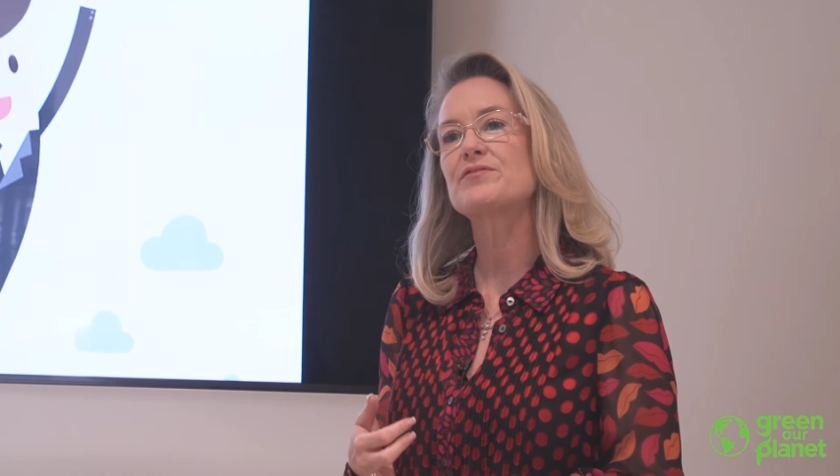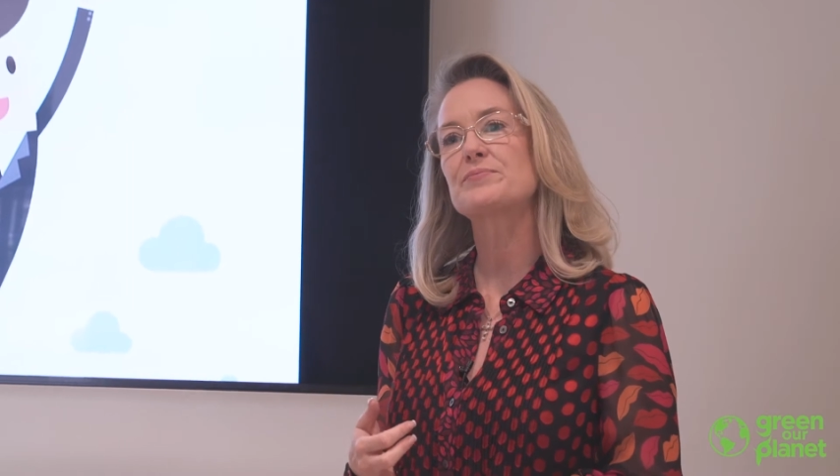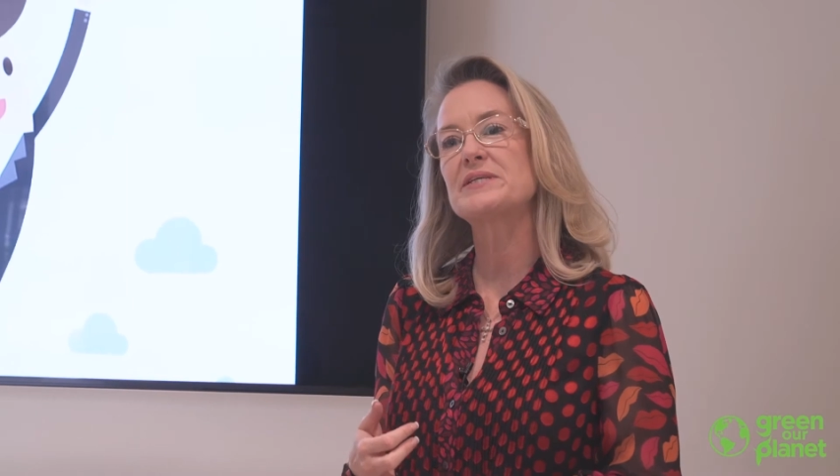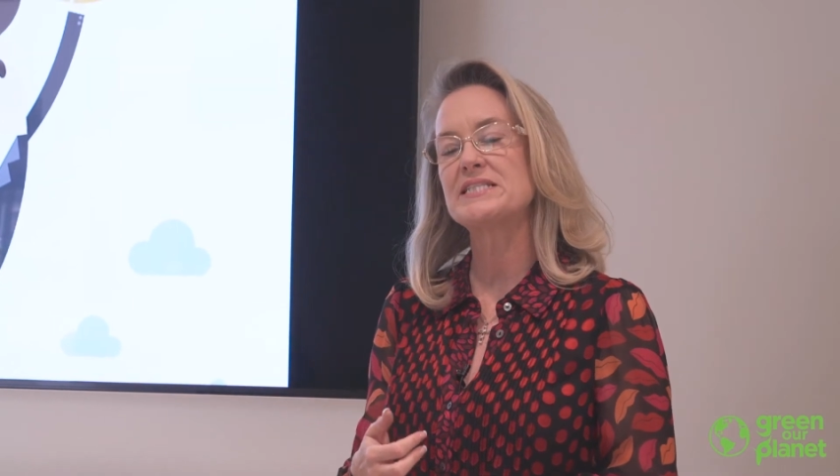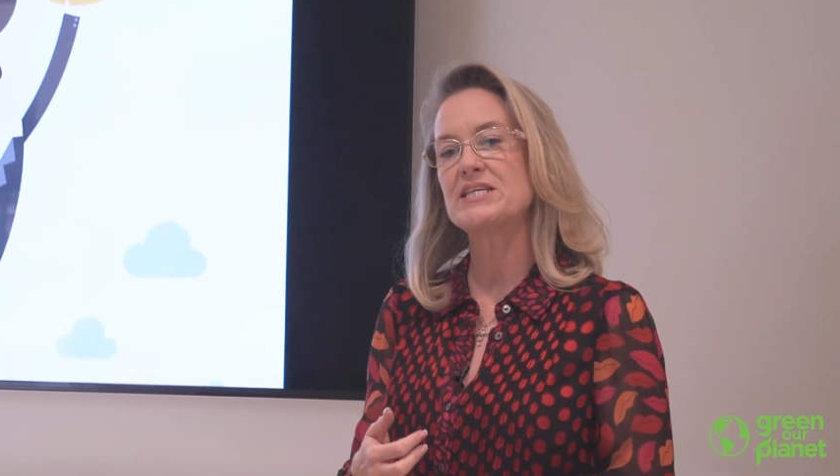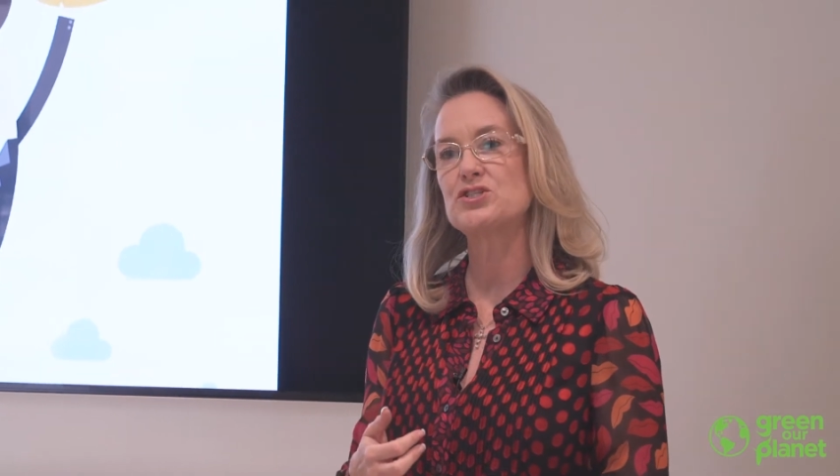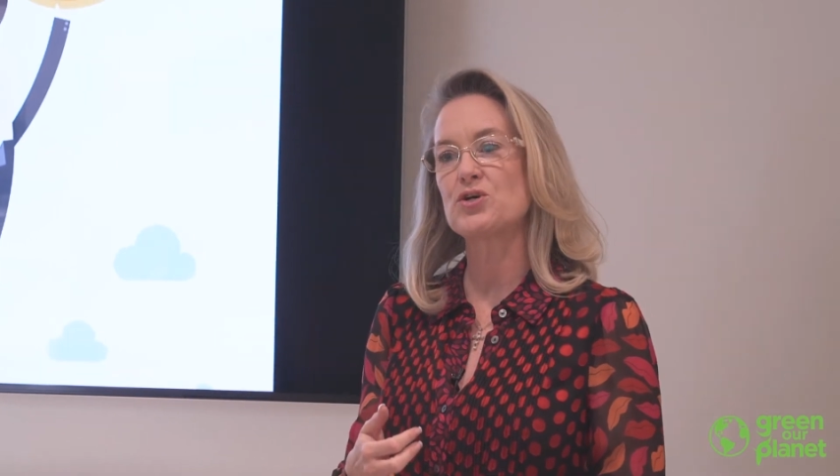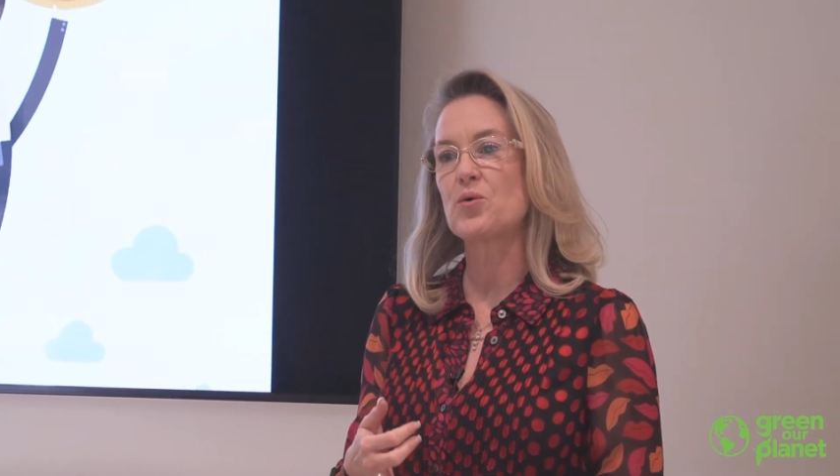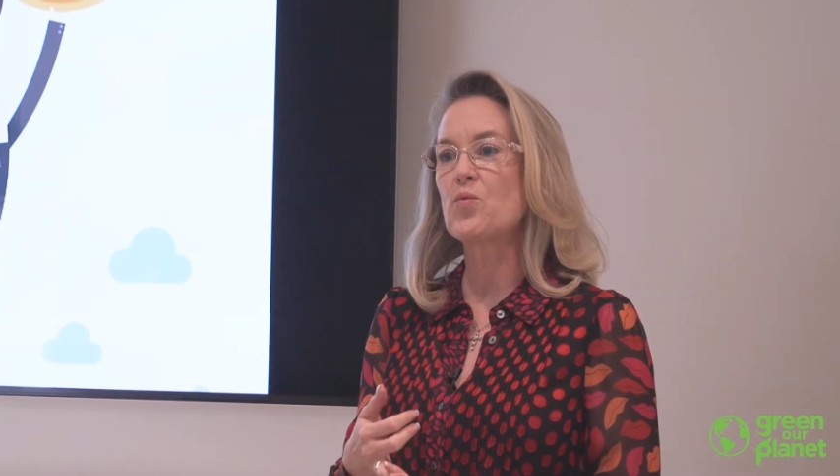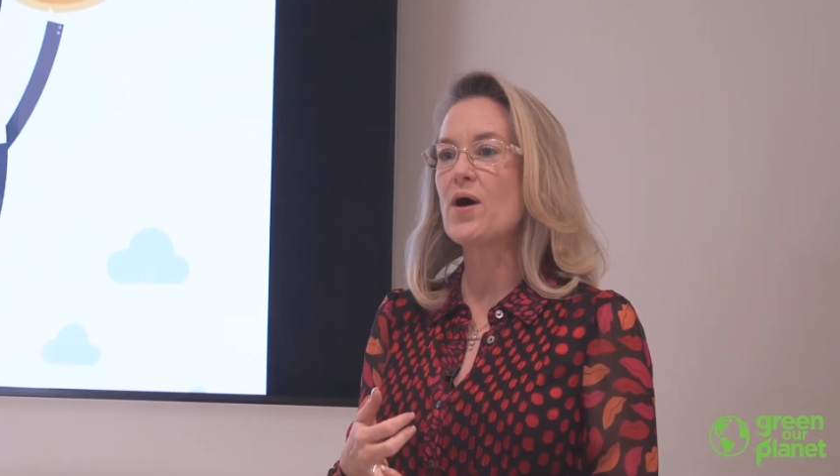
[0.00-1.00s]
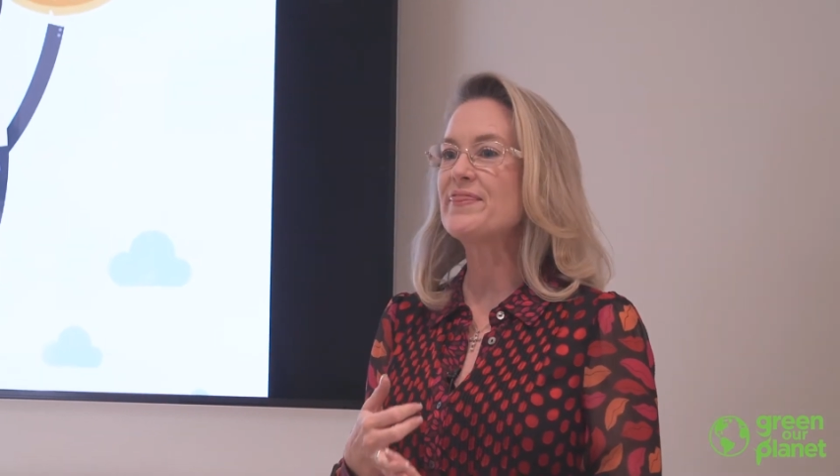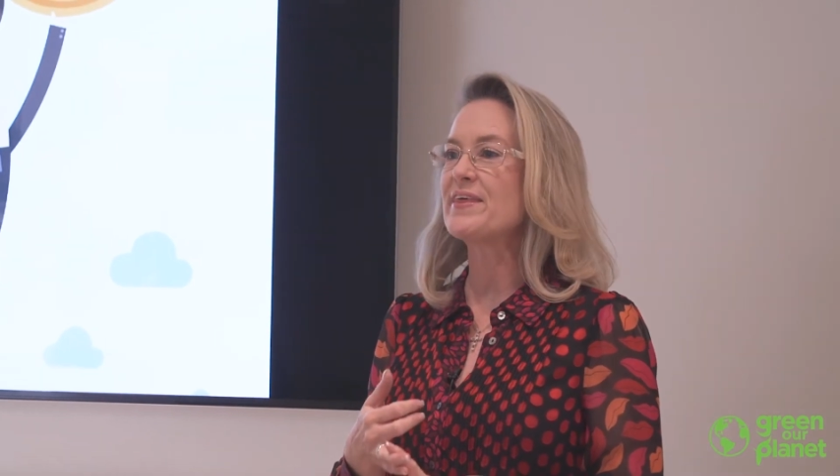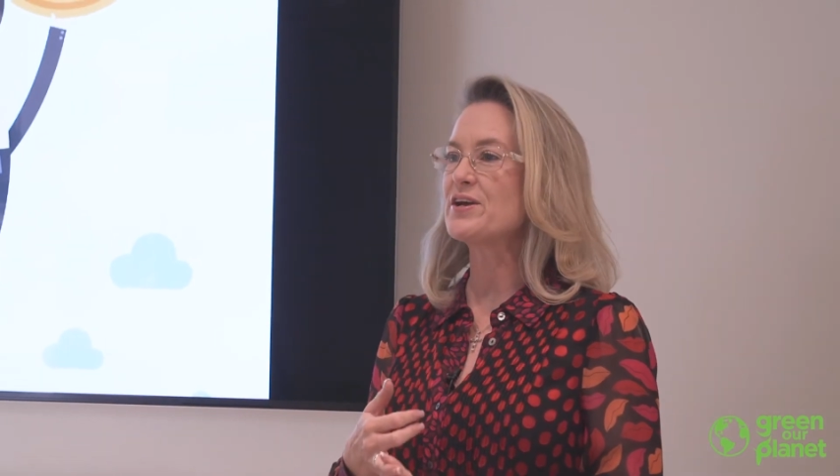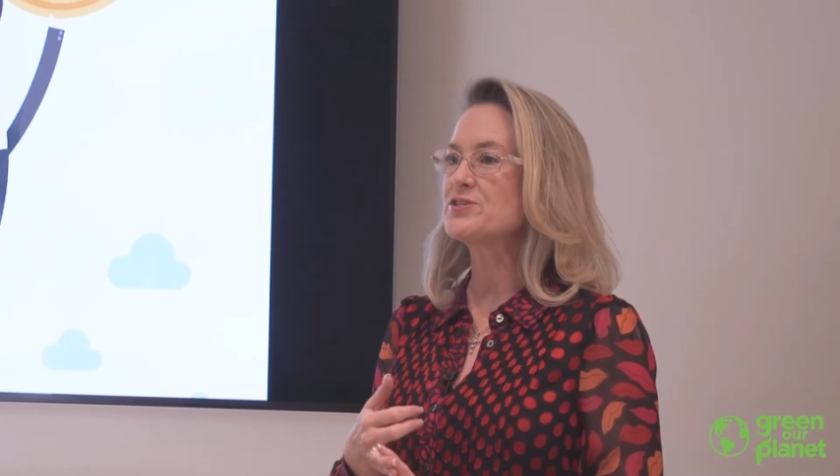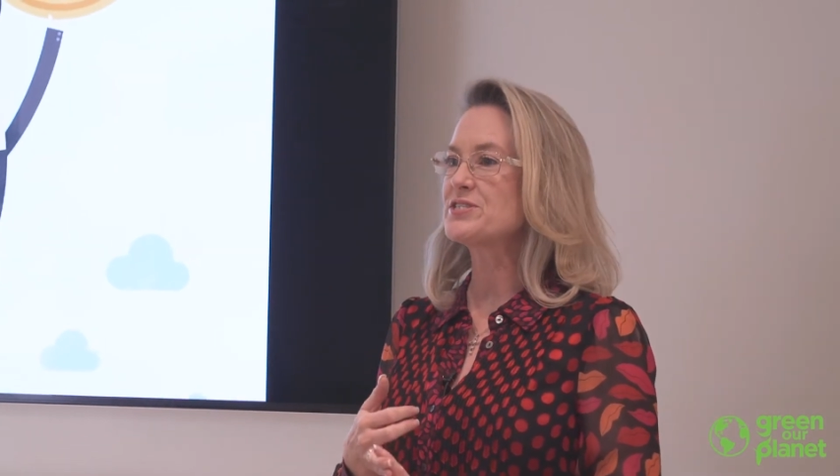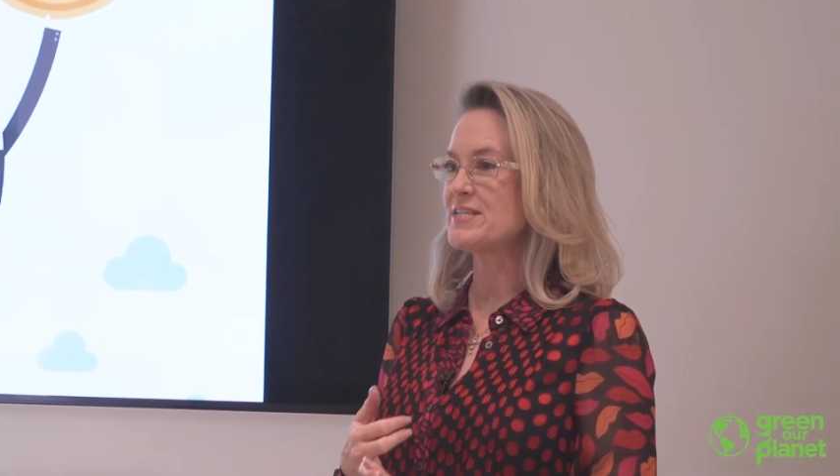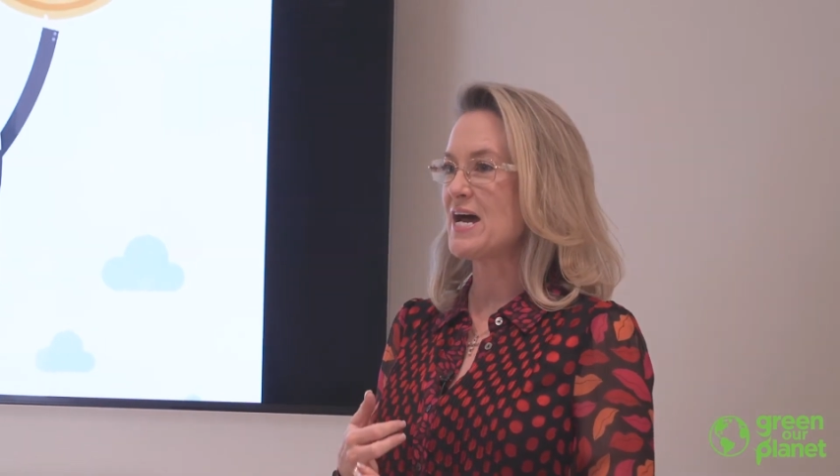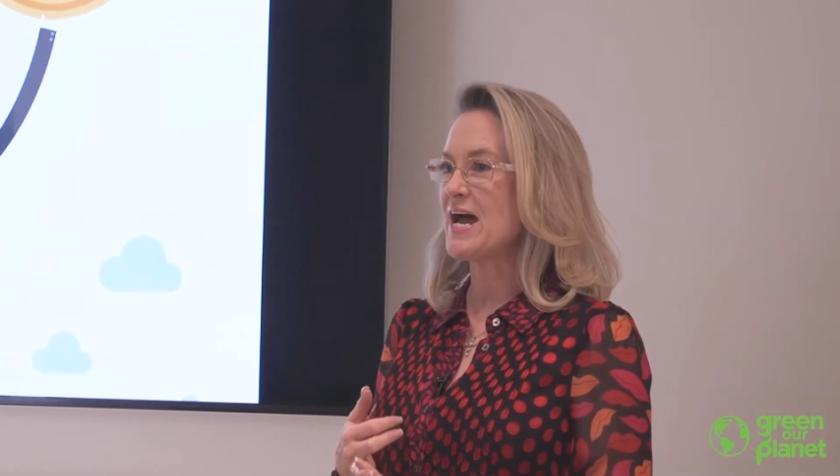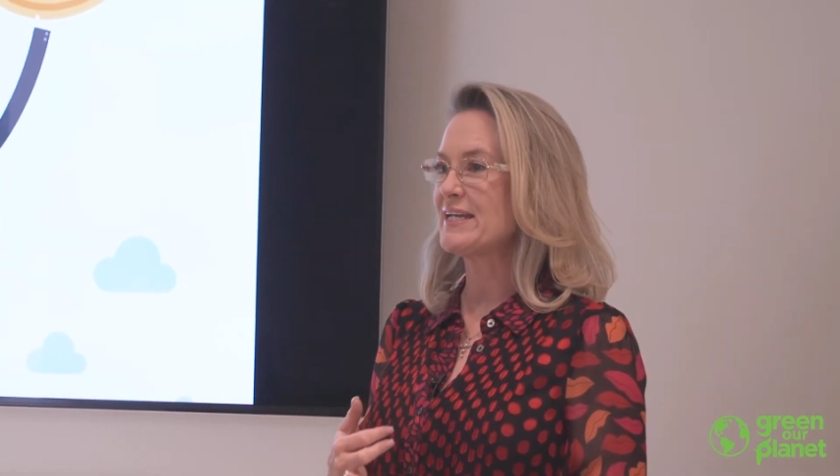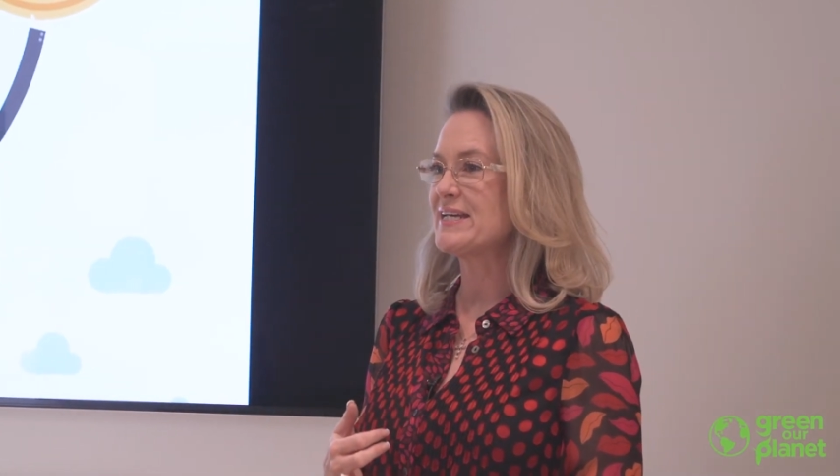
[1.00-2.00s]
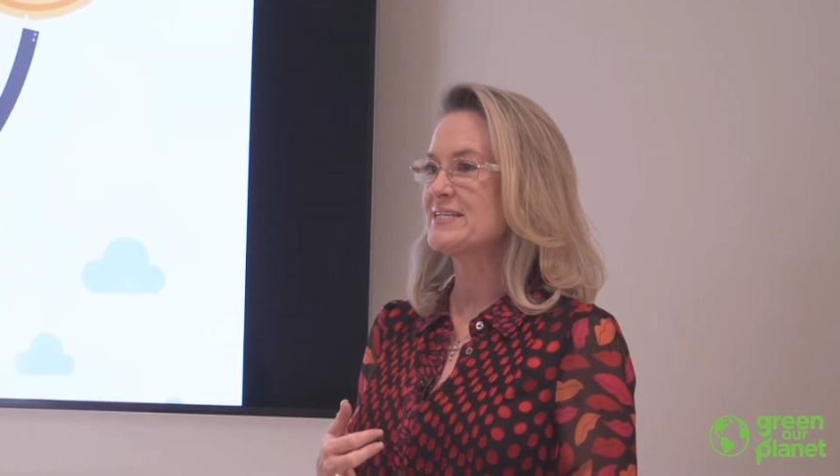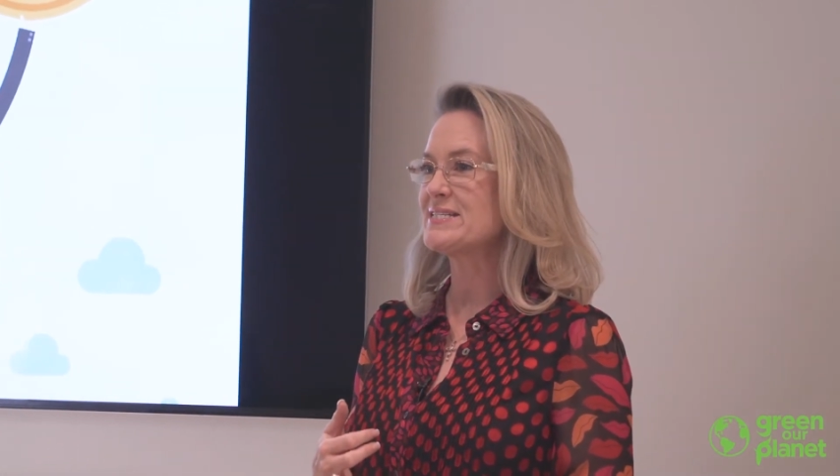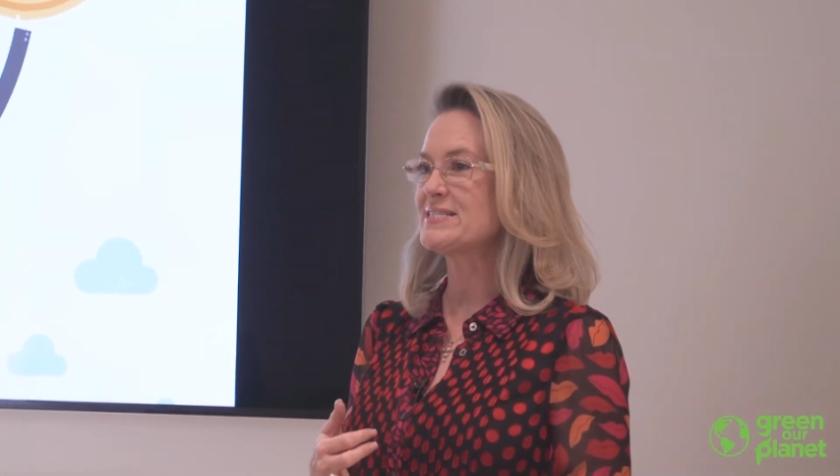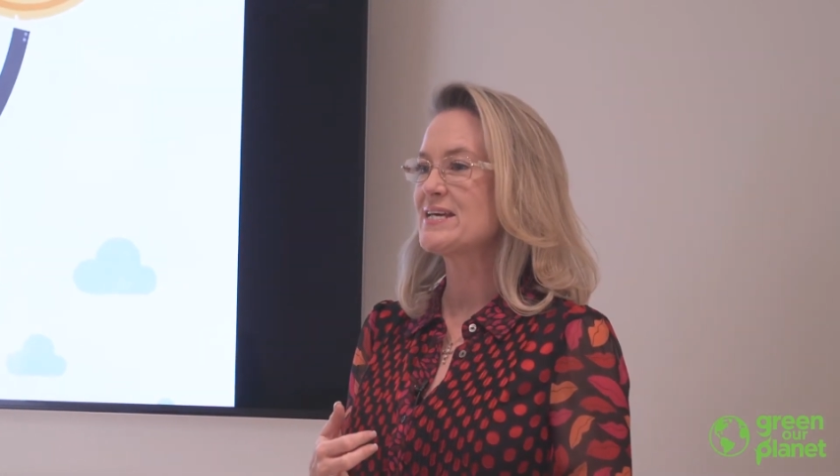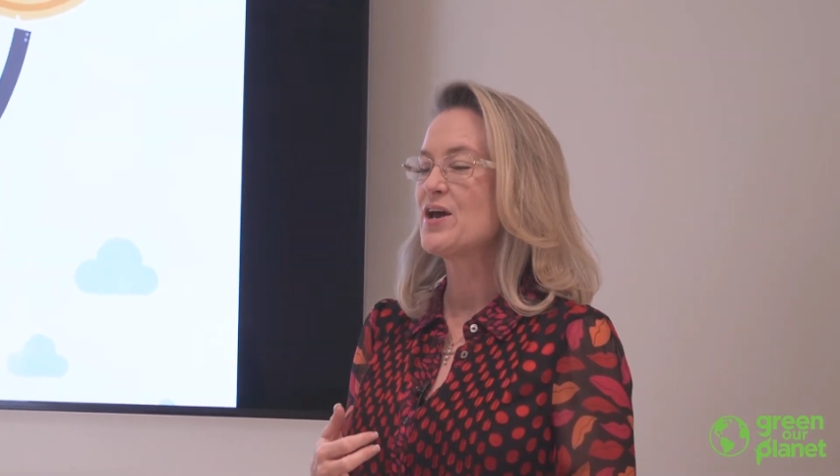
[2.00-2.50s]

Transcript: from the teacher what their sign is